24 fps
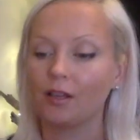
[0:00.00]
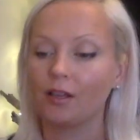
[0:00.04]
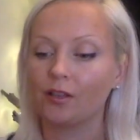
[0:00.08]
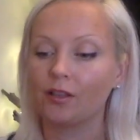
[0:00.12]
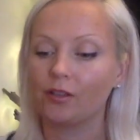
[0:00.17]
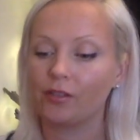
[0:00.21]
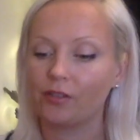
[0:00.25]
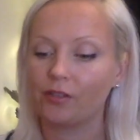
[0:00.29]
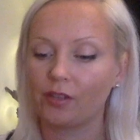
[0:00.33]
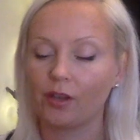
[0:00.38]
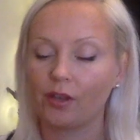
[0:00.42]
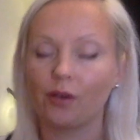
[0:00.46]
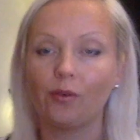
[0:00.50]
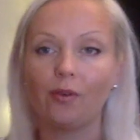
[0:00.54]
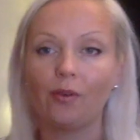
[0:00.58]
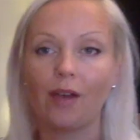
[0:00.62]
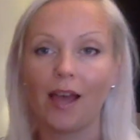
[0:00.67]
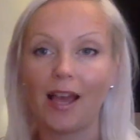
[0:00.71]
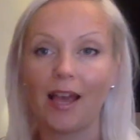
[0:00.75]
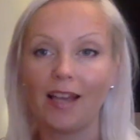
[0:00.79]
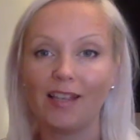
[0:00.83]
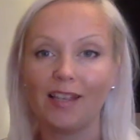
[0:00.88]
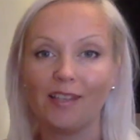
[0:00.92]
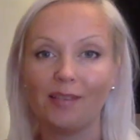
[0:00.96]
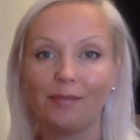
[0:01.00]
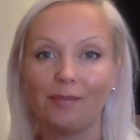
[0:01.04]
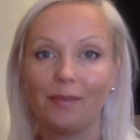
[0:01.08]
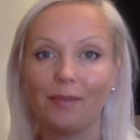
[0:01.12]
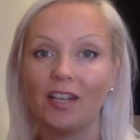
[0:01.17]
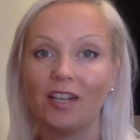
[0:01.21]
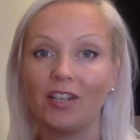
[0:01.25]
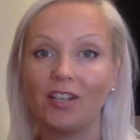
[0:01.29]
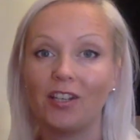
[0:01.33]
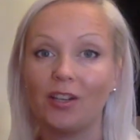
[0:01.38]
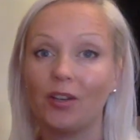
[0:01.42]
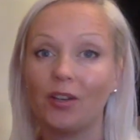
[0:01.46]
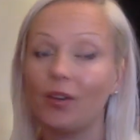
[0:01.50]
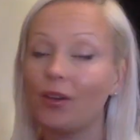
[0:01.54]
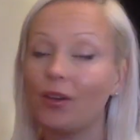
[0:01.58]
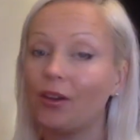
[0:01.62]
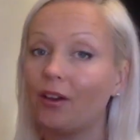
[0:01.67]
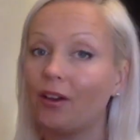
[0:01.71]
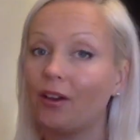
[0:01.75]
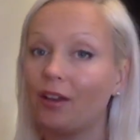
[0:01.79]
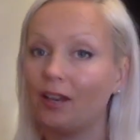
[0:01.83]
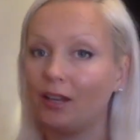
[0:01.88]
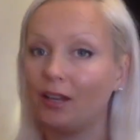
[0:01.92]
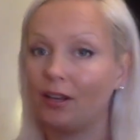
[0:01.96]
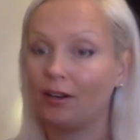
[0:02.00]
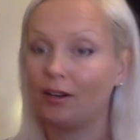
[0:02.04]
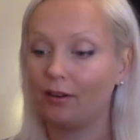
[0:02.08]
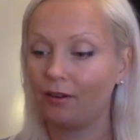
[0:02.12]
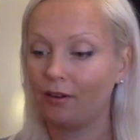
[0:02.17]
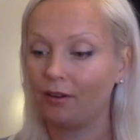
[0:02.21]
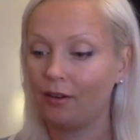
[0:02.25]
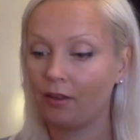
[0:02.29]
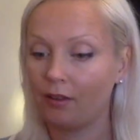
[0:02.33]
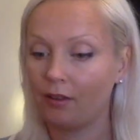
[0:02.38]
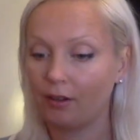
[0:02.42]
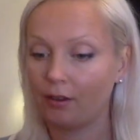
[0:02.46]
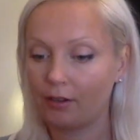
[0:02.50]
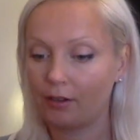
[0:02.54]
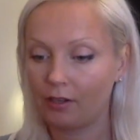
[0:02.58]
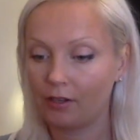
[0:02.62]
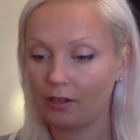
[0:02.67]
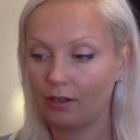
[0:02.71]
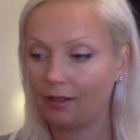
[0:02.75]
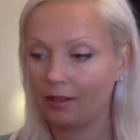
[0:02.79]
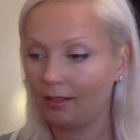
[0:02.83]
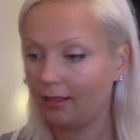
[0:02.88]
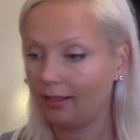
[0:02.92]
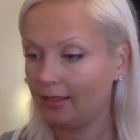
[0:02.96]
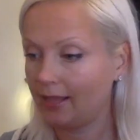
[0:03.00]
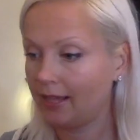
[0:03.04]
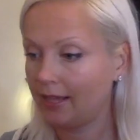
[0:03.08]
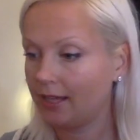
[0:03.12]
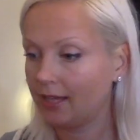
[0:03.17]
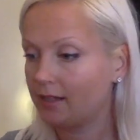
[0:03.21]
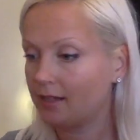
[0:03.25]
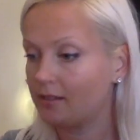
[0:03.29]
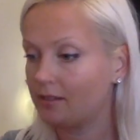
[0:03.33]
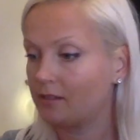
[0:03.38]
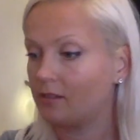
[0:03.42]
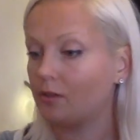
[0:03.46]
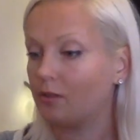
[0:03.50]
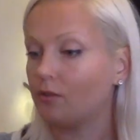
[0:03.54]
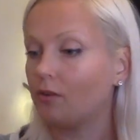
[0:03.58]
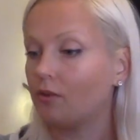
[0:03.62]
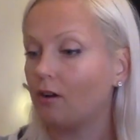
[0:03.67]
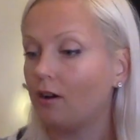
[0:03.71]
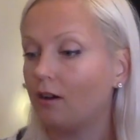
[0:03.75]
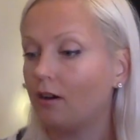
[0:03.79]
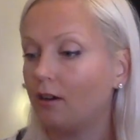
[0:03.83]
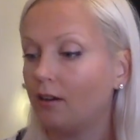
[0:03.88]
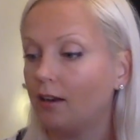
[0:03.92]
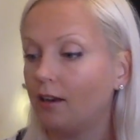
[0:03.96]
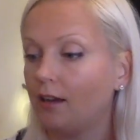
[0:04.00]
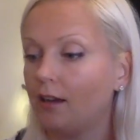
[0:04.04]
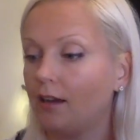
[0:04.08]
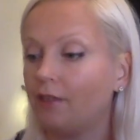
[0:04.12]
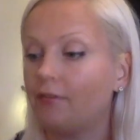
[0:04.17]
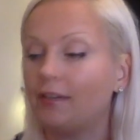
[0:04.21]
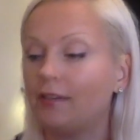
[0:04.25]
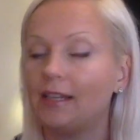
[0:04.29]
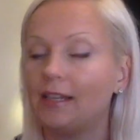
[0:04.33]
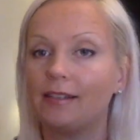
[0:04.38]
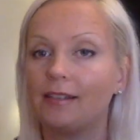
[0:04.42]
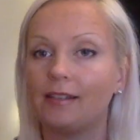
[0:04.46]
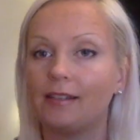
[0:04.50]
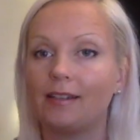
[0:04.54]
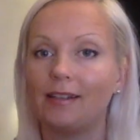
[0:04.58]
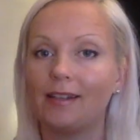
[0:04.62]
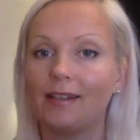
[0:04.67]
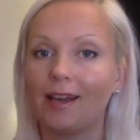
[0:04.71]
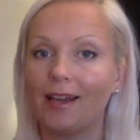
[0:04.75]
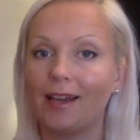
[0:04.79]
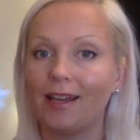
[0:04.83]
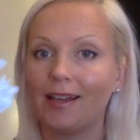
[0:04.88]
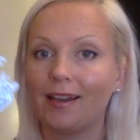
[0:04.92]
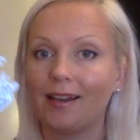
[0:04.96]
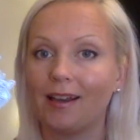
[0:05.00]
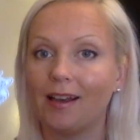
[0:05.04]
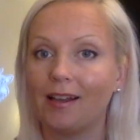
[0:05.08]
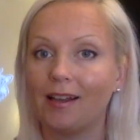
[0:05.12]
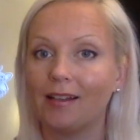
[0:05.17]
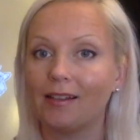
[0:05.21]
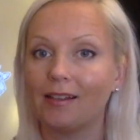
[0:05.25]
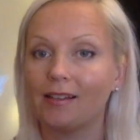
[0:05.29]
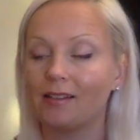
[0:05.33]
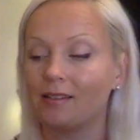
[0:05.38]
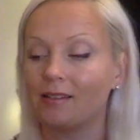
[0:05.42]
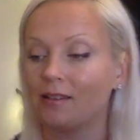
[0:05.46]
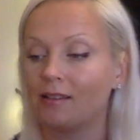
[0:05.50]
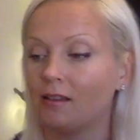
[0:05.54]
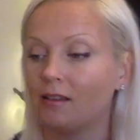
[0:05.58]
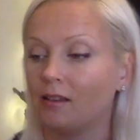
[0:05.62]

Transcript: So as mentioned earlier, the links to all of these die cuts